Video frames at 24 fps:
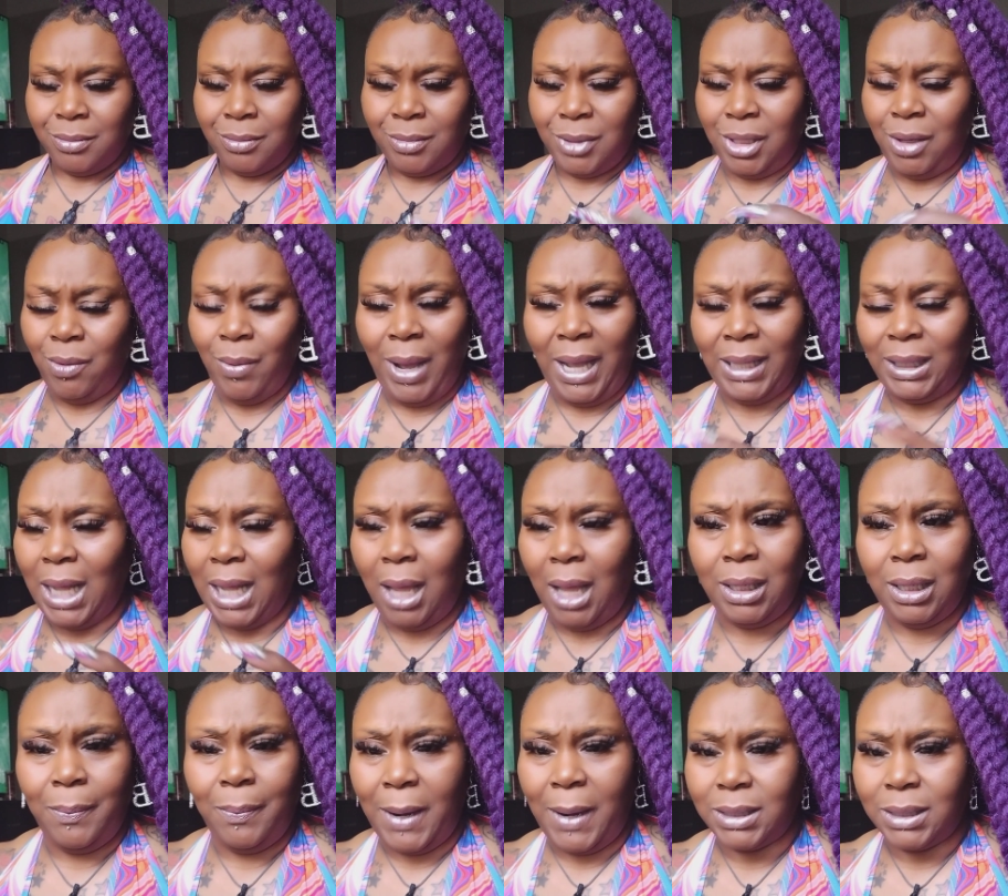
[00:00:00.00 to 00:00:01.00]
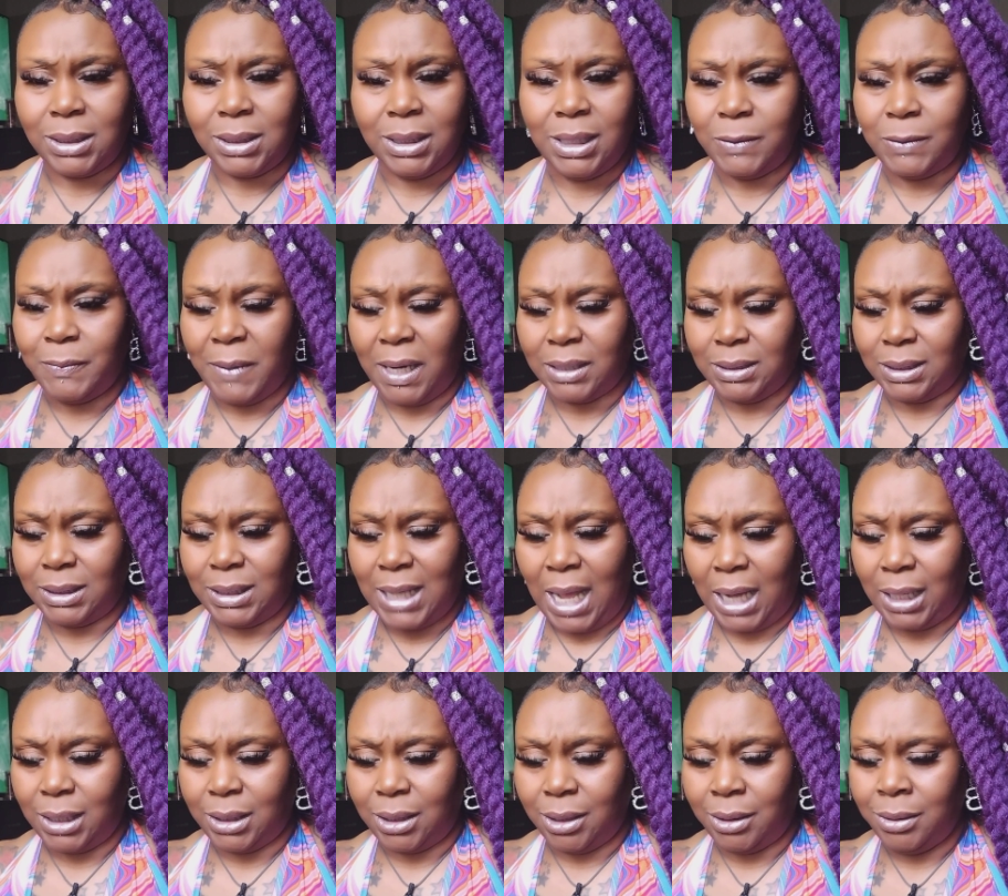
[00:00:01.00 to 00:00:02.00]
You ain't the only person this person
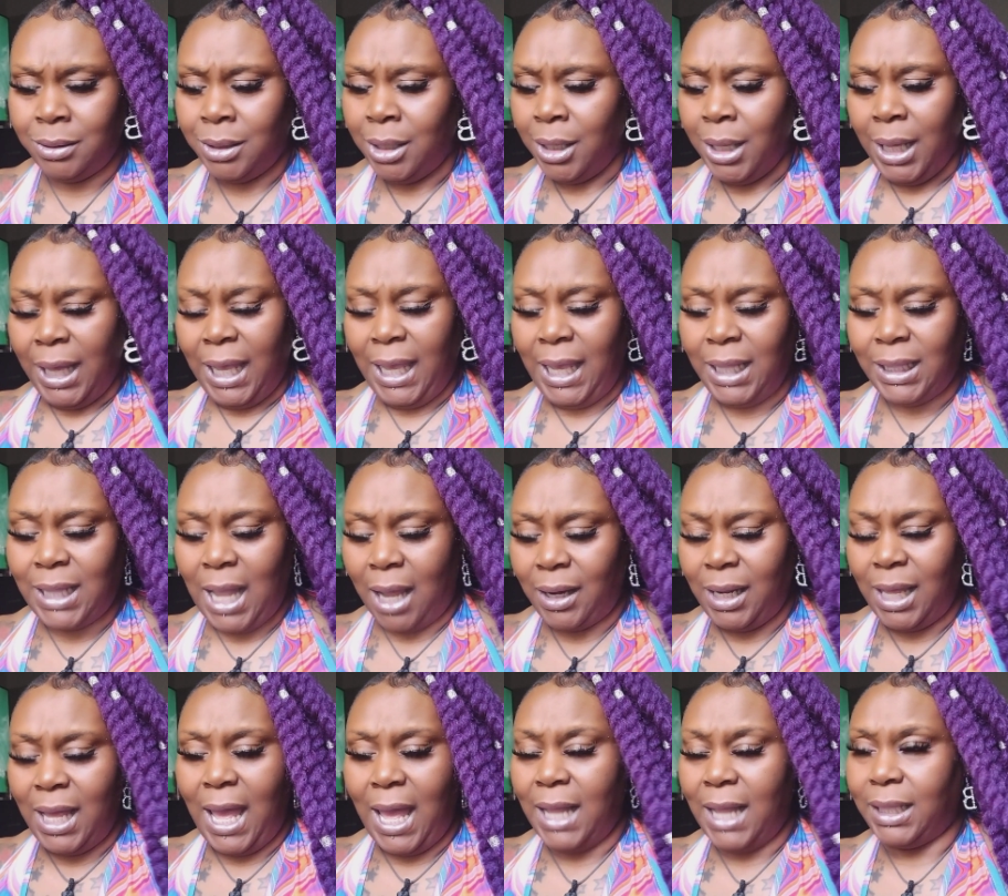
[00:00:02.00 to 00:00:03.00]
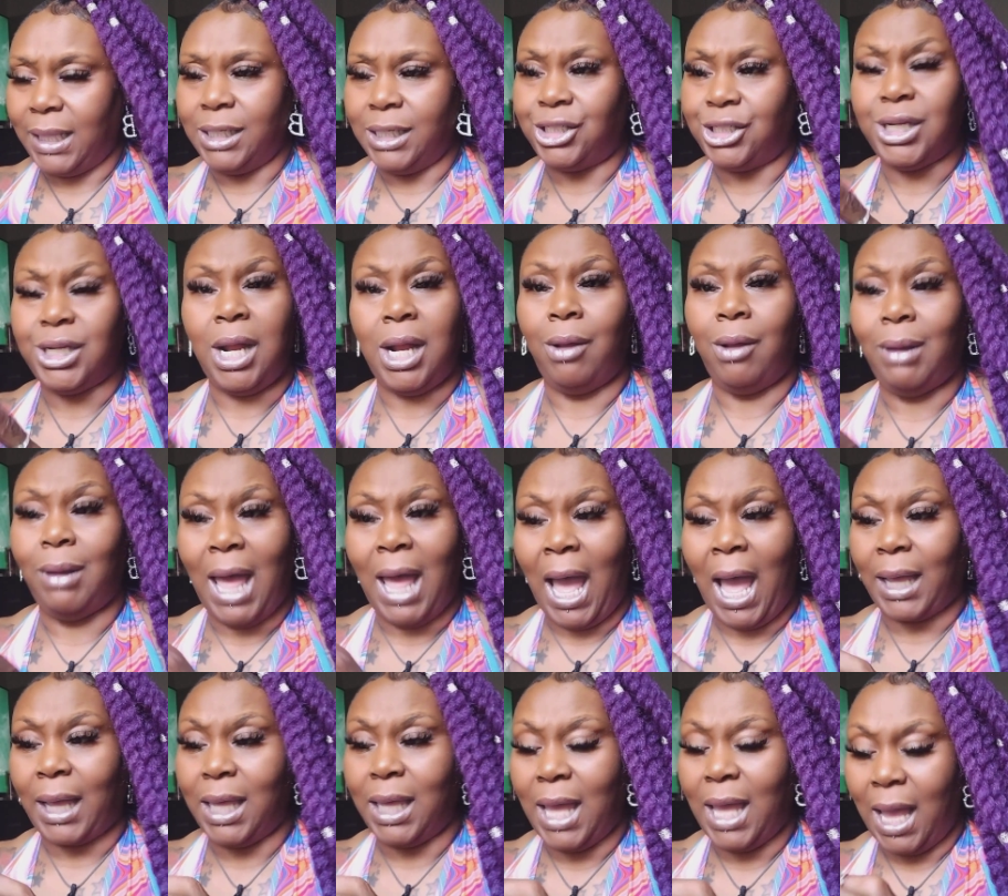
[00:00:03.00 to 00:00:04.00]
talking to. He thought he had this shit on
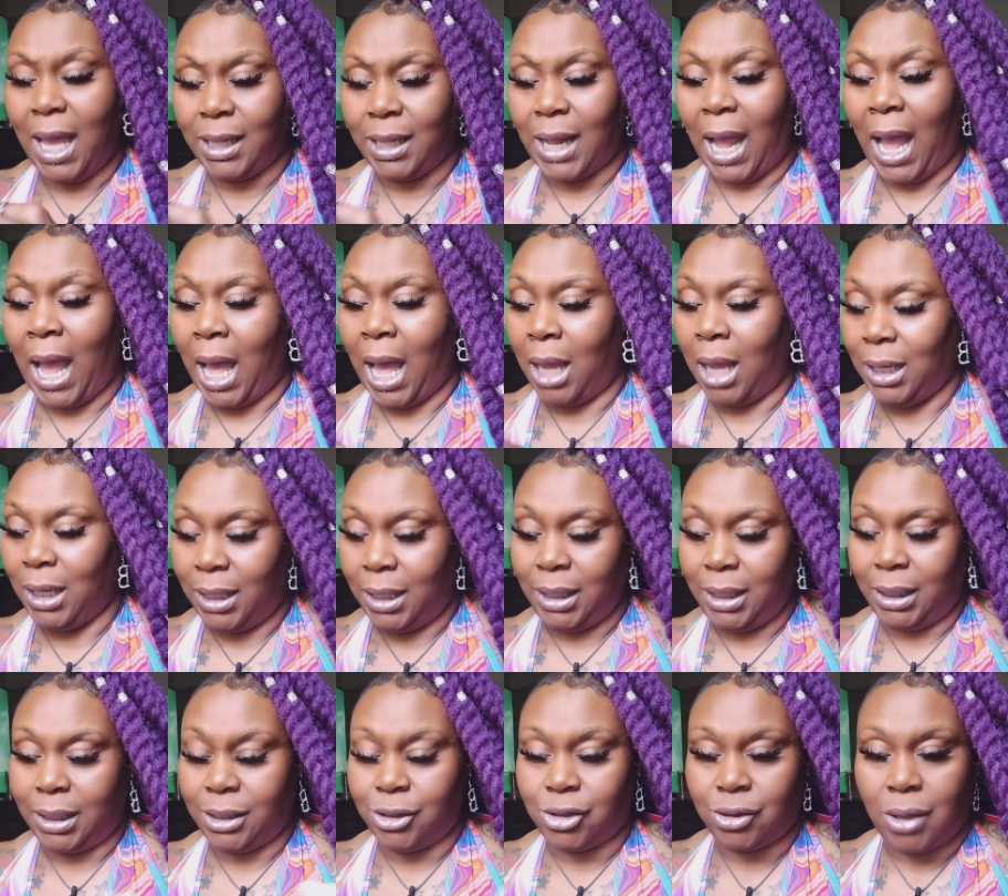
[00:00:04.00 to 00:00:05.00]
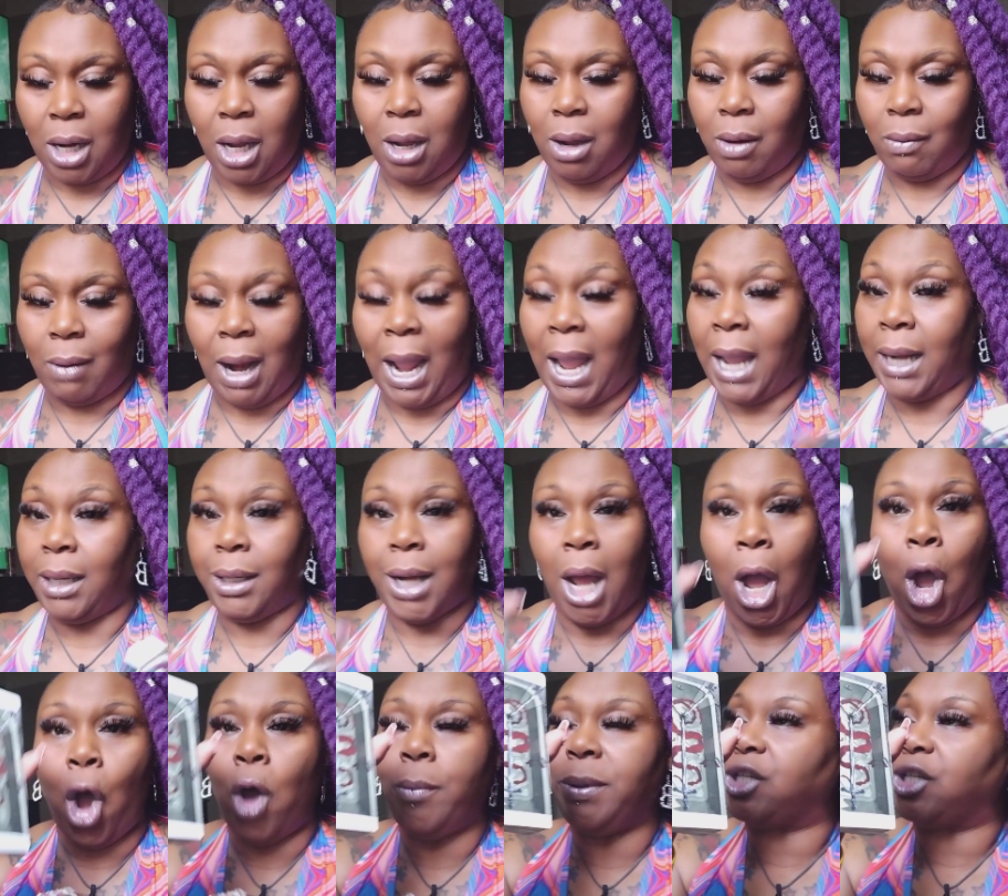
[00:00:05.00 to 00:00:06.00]
lock. He had all under control, right?
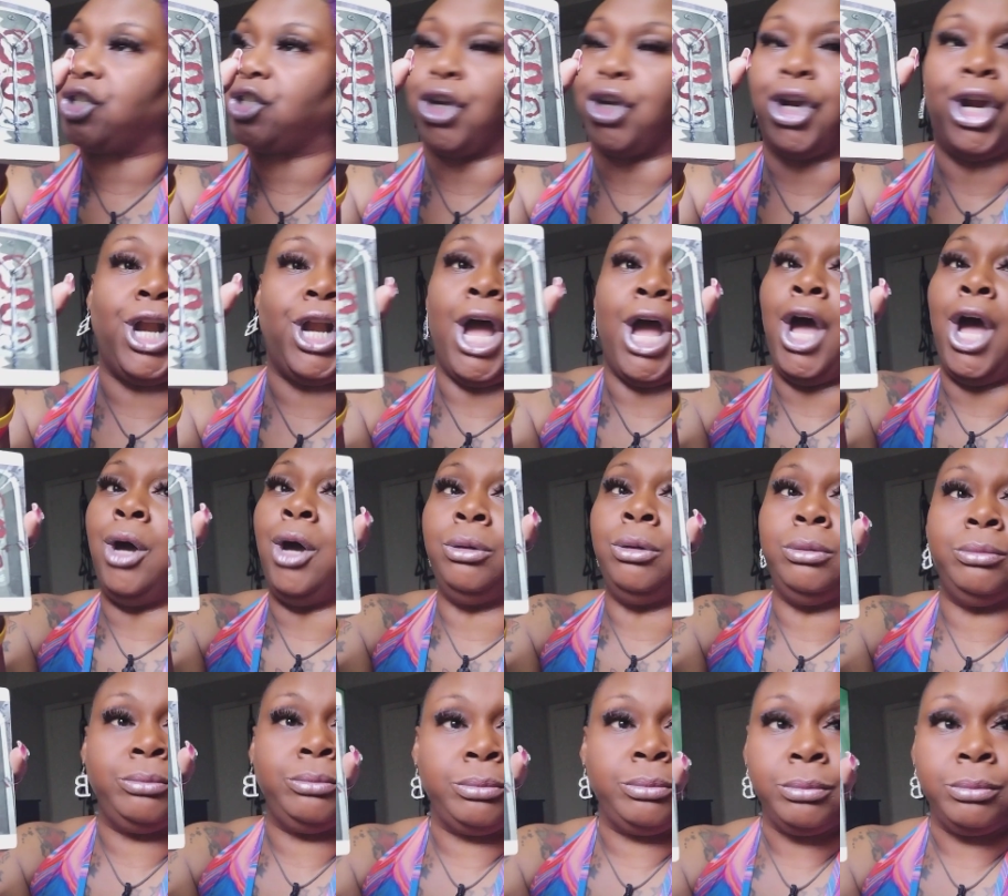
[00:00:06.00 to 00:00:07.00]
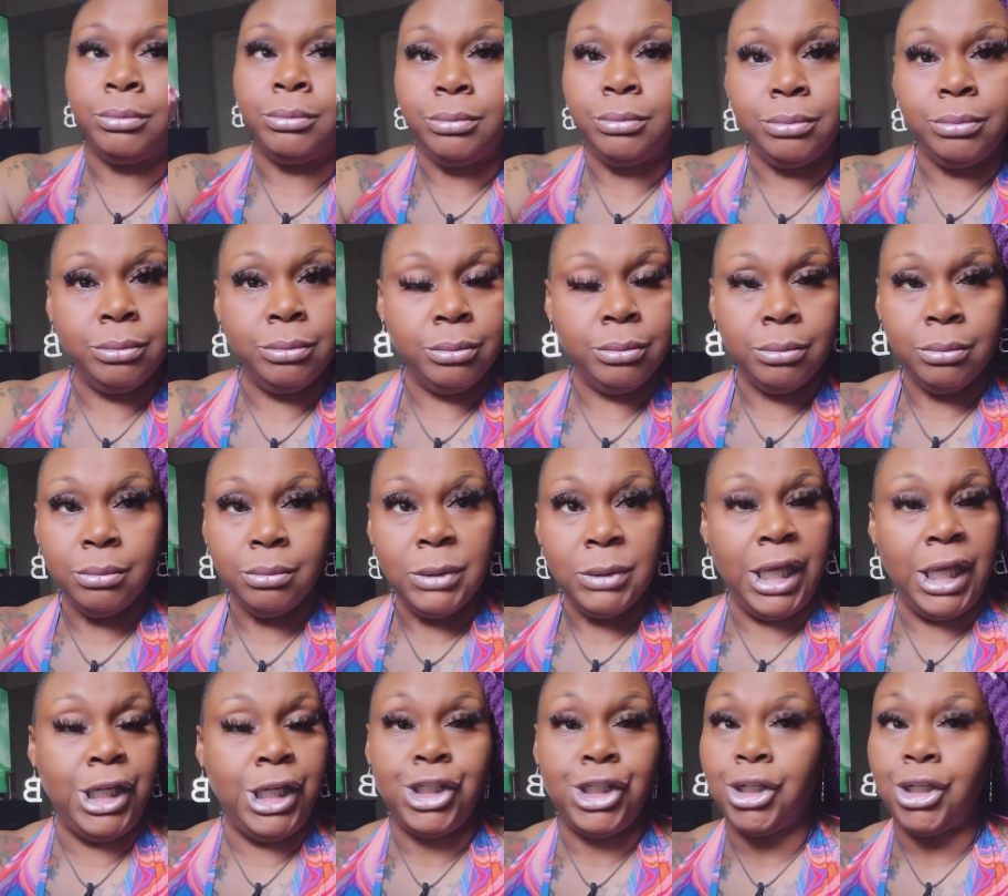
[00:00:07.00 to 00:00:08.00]
Nope, sure don't.
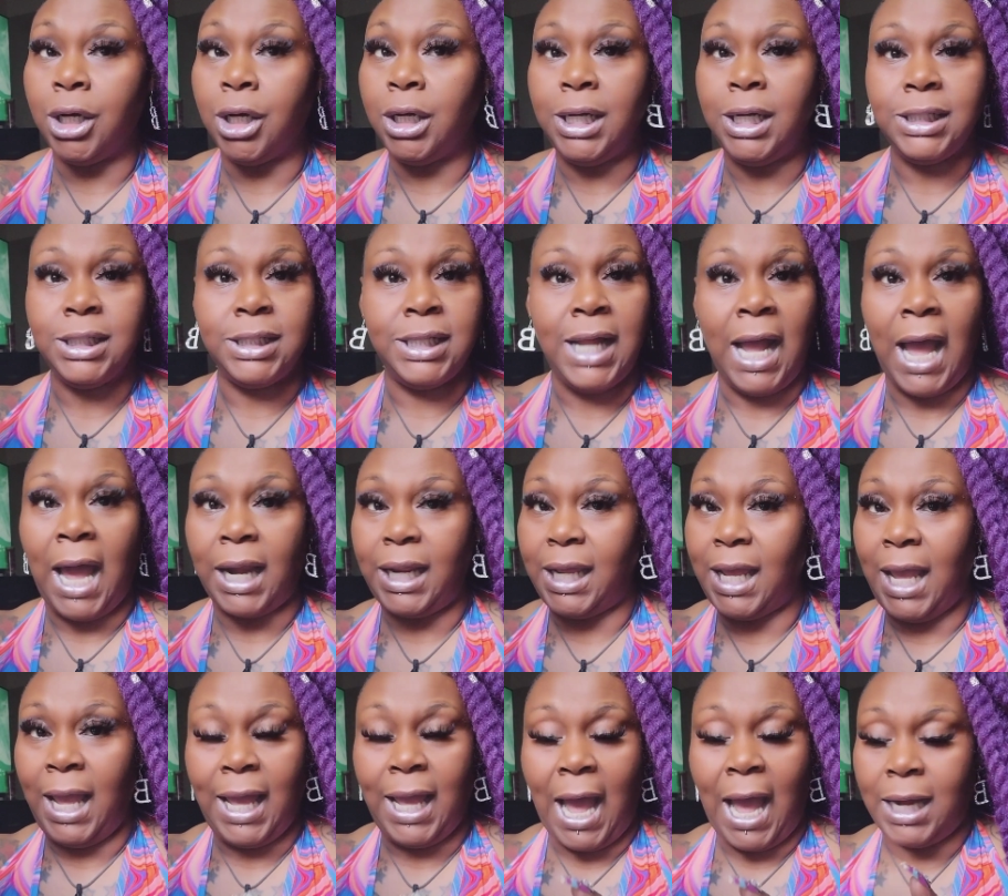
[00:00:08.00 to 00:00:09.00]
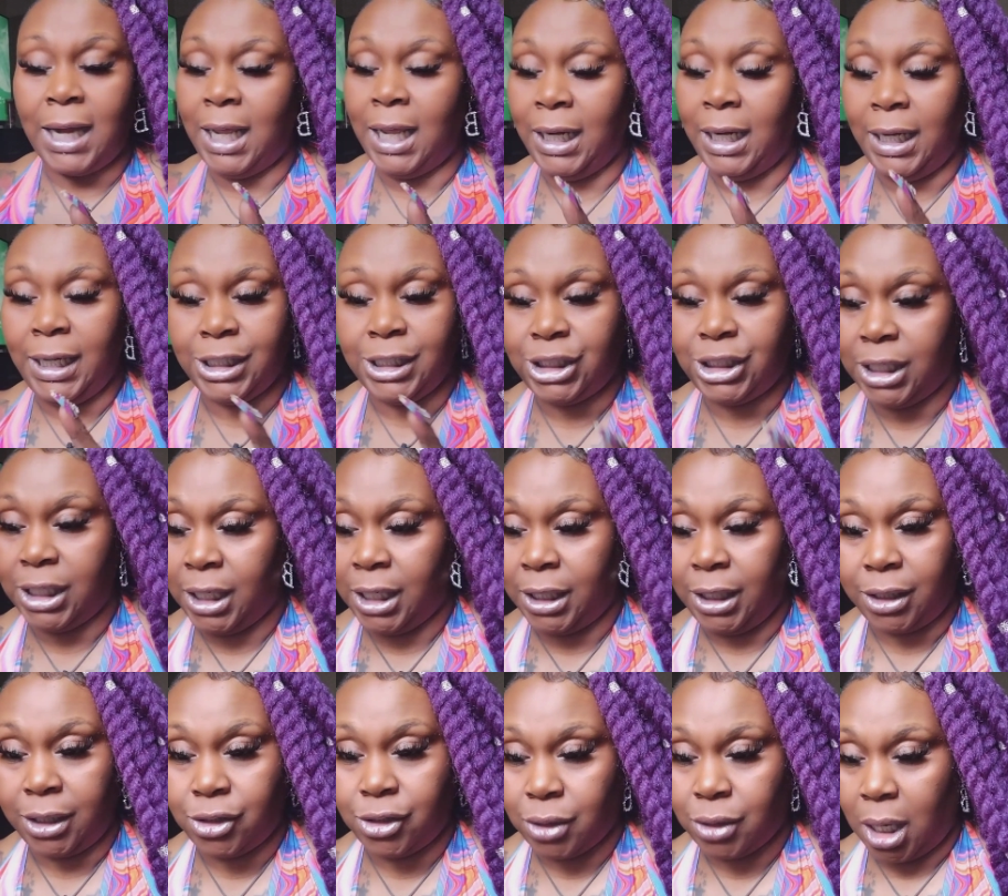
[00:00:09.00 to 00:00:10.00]
He sure does not. He ain't got none of this shit under
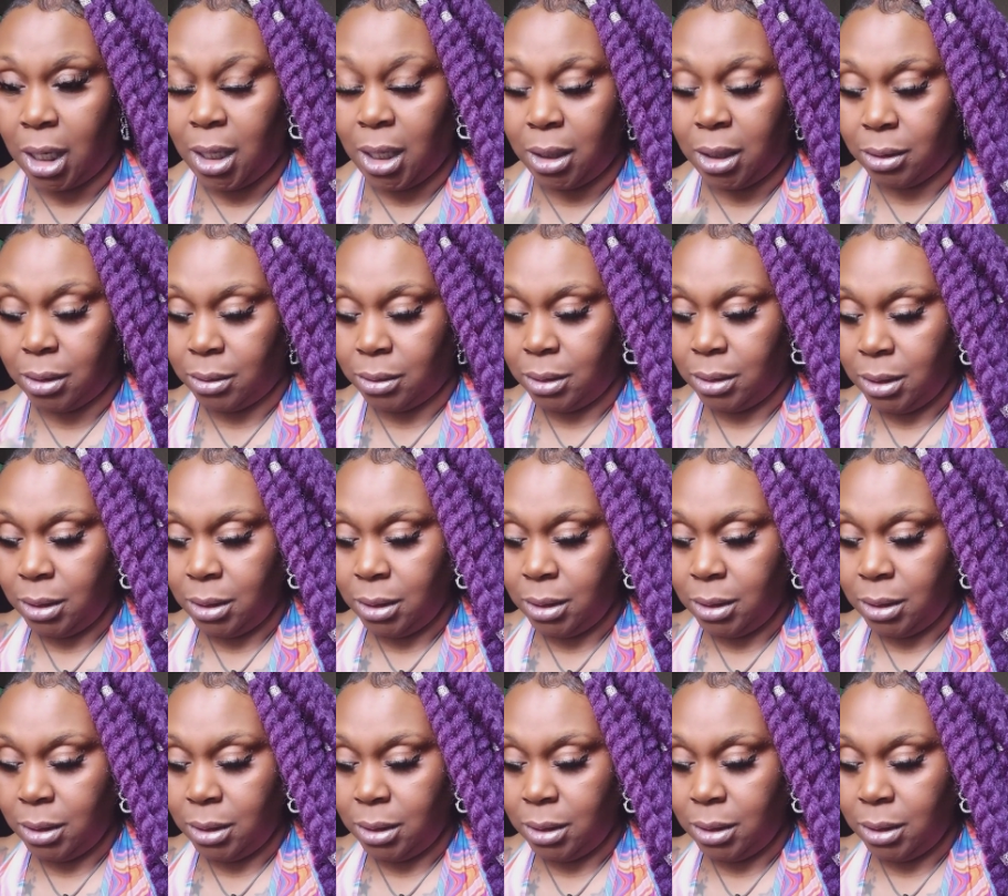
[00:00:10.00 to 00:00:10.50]
control.